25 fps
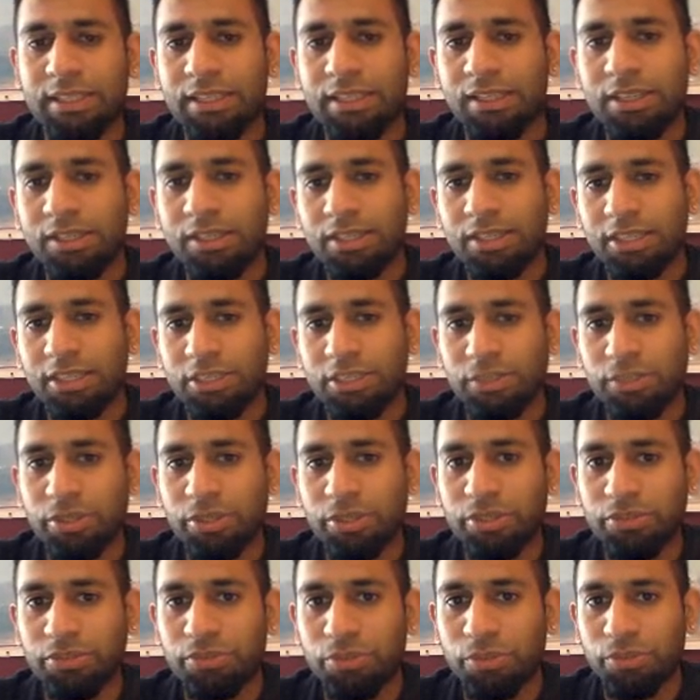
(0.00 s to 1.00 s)
Okay, so we know the
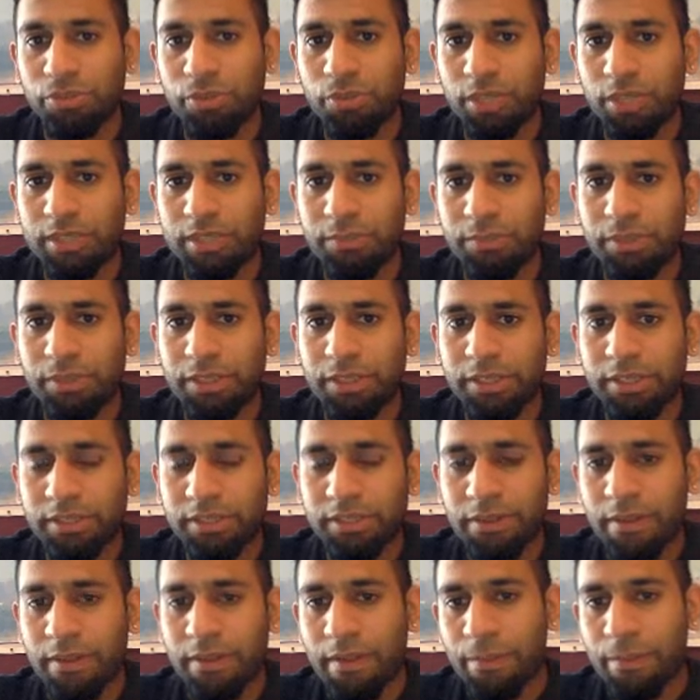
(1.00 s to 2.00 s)
rook will end up here
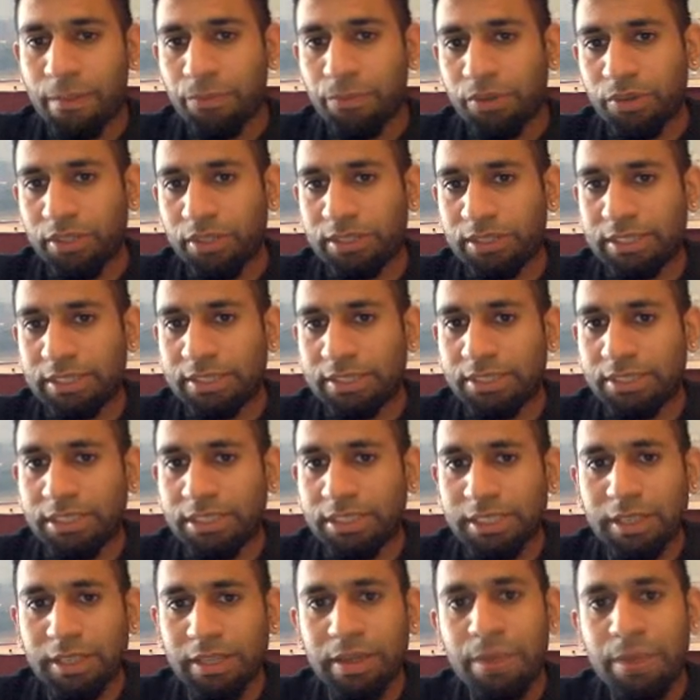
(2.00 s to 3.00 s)
on d3.
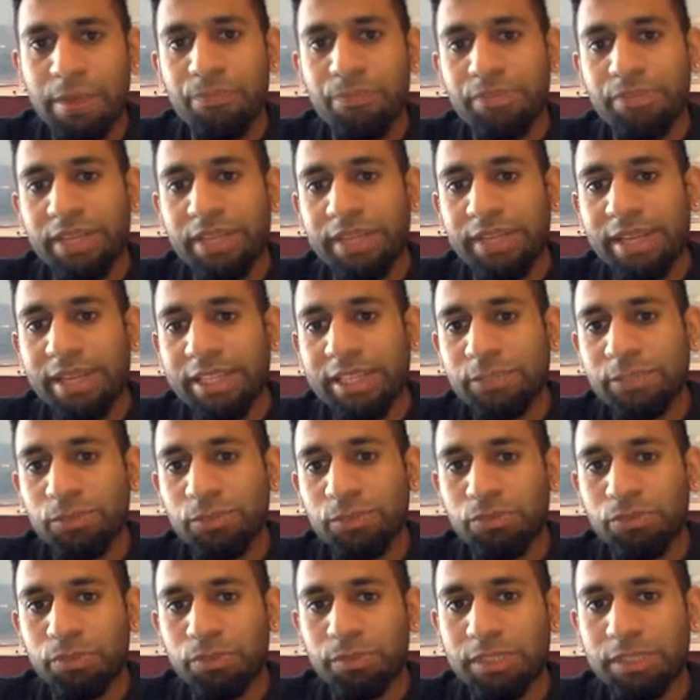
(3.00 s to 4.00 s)
Then next move
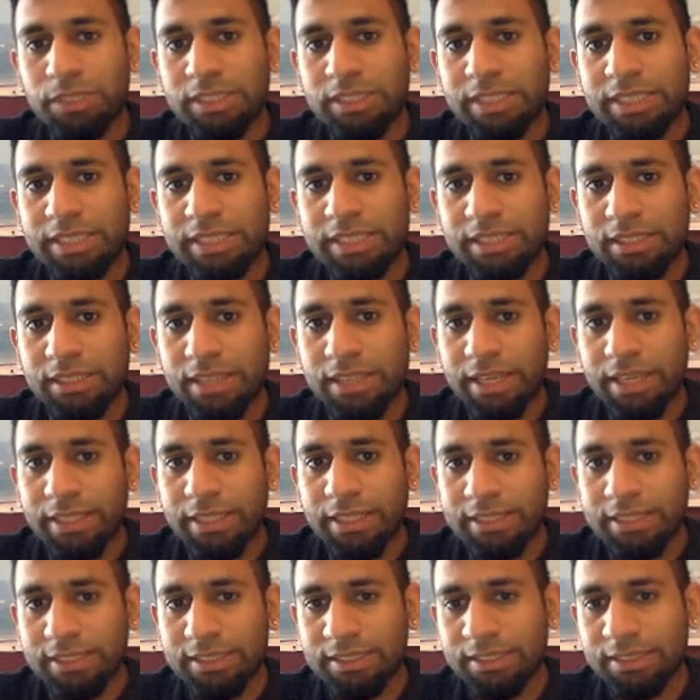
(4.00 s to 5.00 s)
will be to take the
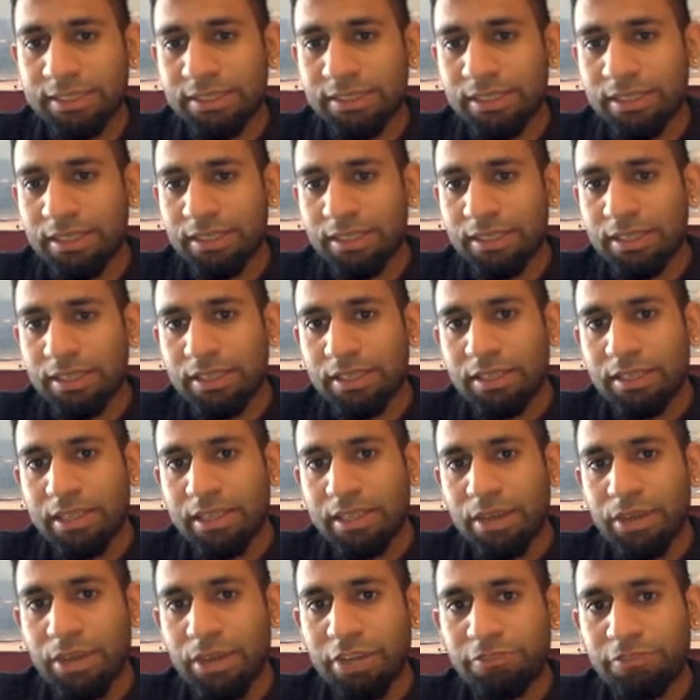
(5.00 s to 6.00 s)
knight. Now
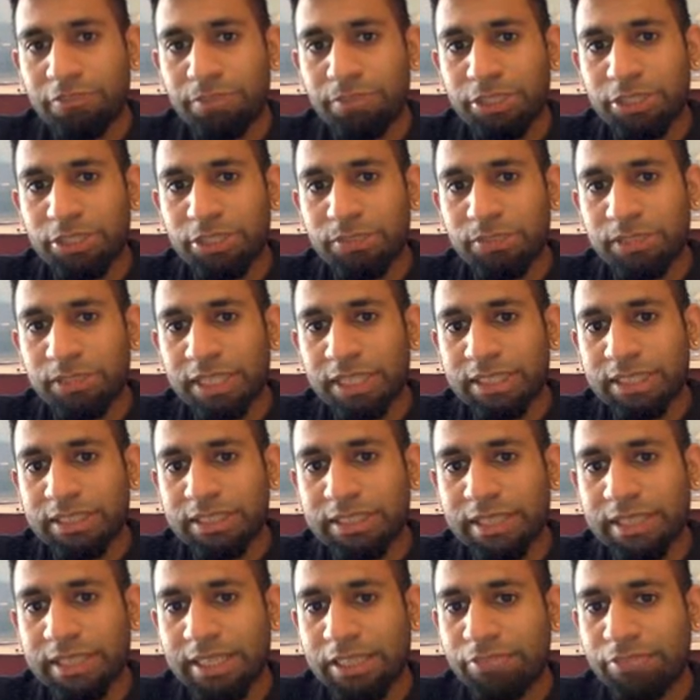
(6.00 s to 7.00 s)
if bishop takes,
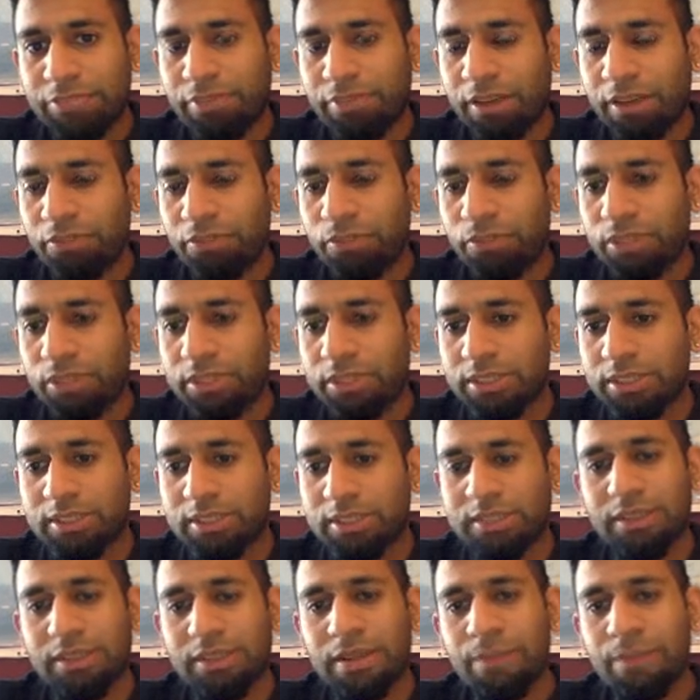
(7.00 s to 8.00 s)
knight e5 wins.
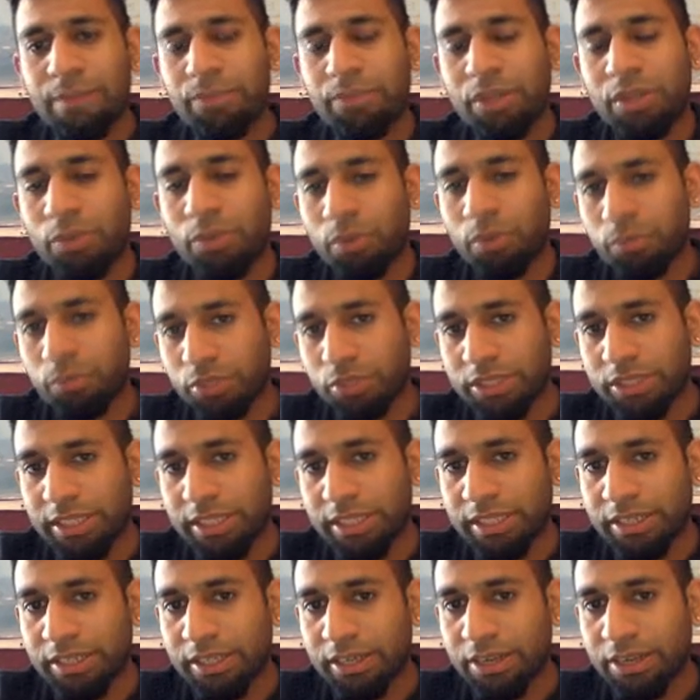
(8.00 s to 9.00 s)
Now one more thing
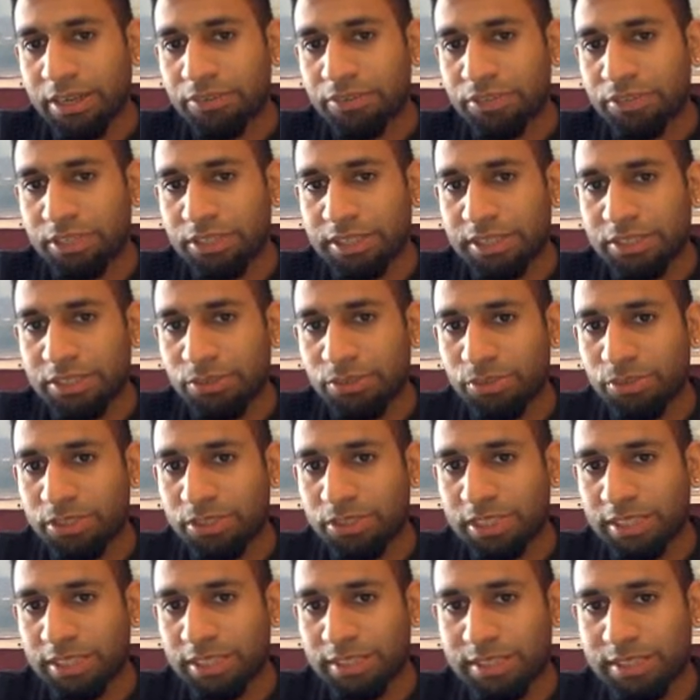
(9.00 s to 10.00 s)
here, after this rook
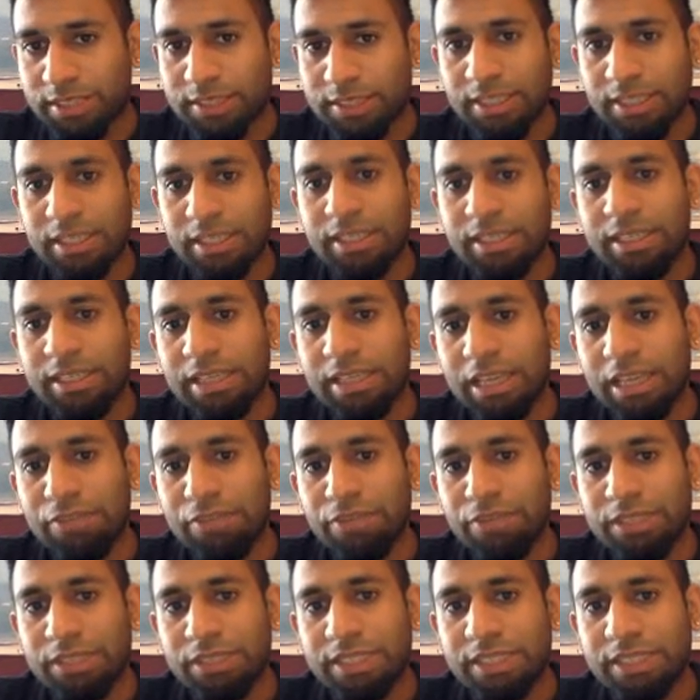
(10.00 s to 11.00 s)
takes, if I
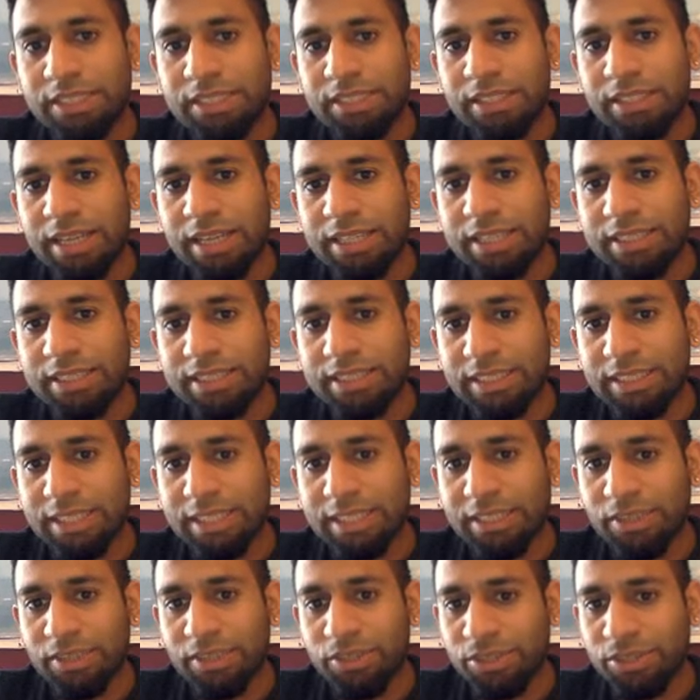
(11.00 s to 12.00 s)
take the knight, he can
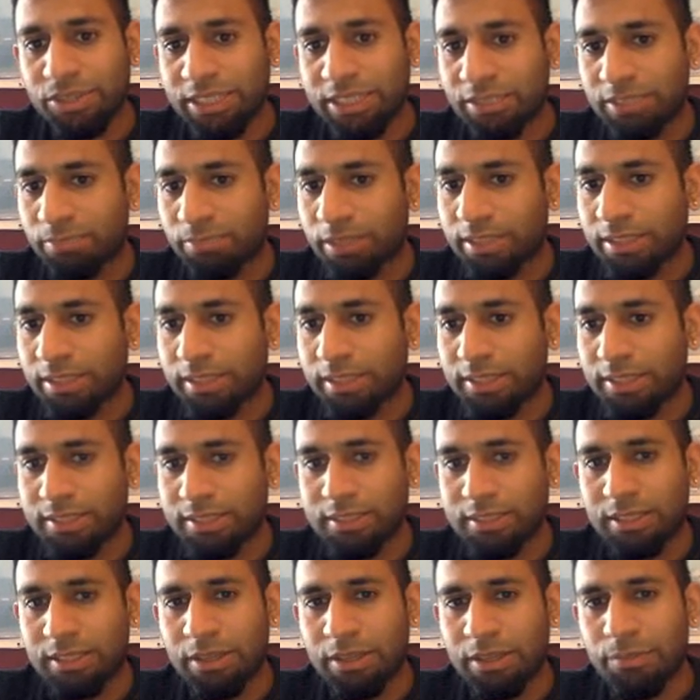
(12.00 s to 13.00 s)
also take my knight,
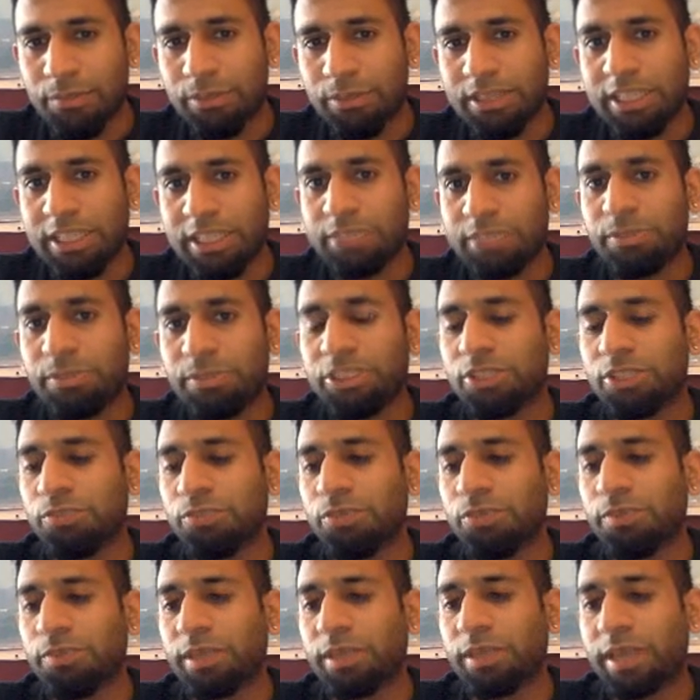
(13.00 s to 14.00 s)
but then his bishop will
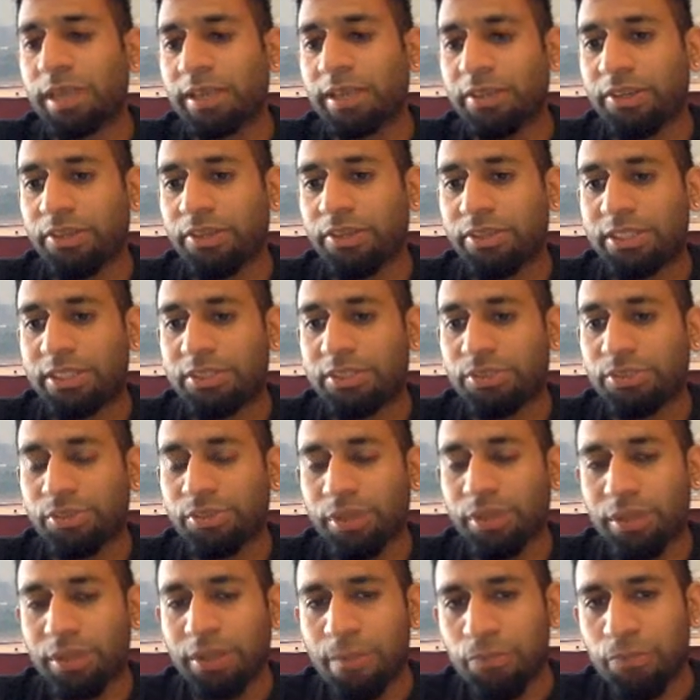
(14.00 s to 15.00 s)
be hanging on d2.
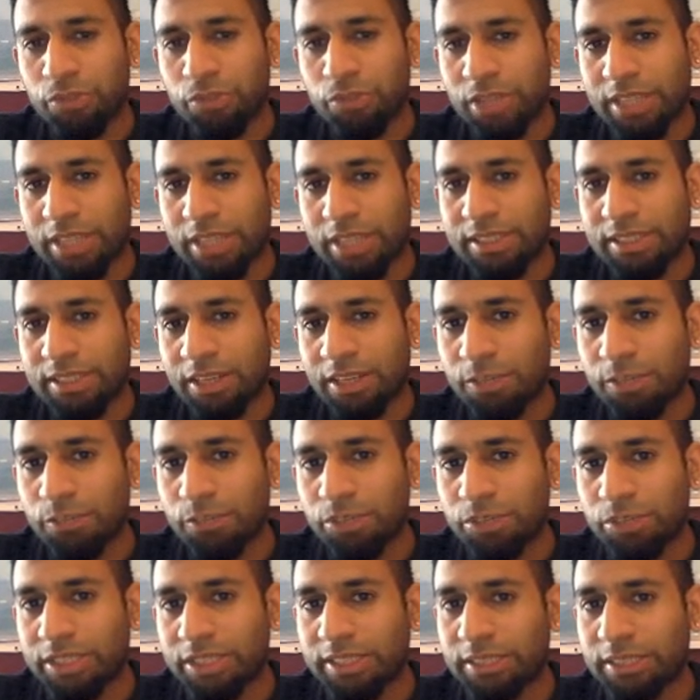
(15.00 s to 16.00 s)
So that's an
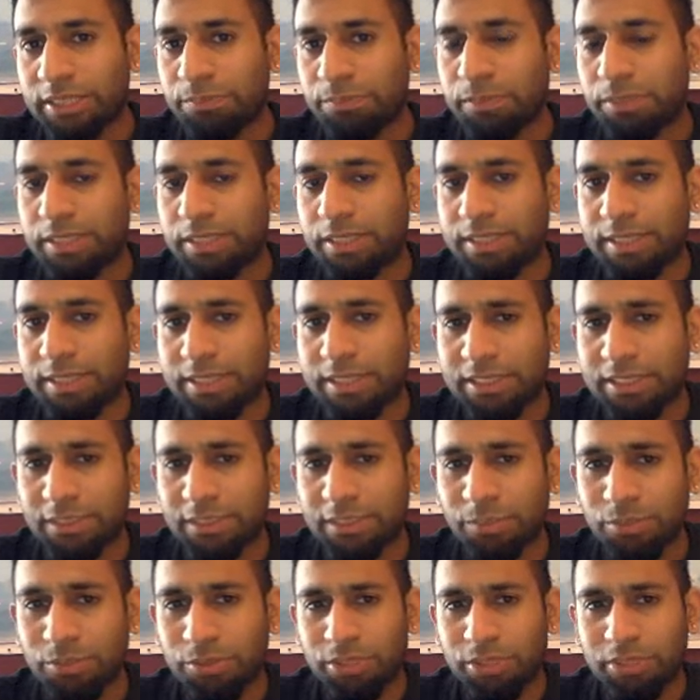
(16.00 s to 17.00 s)
unprotected piece, that's the
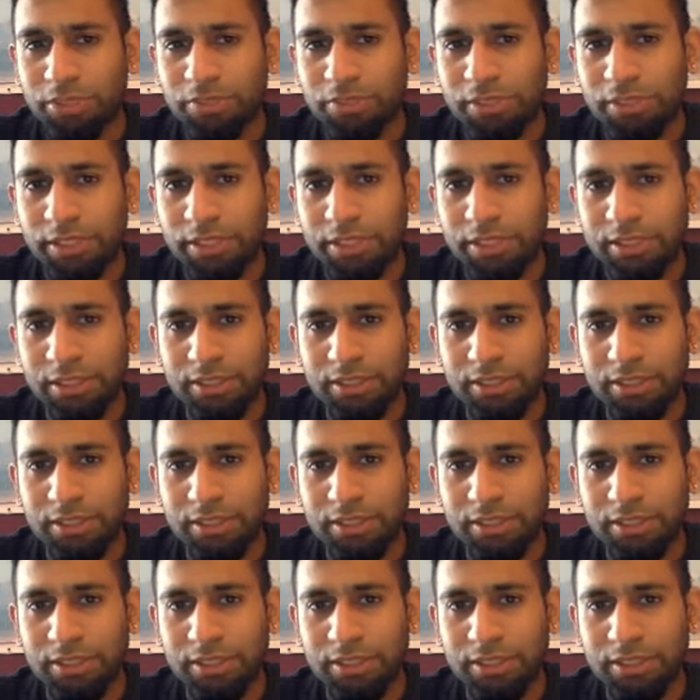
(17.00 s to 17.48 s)
motif there.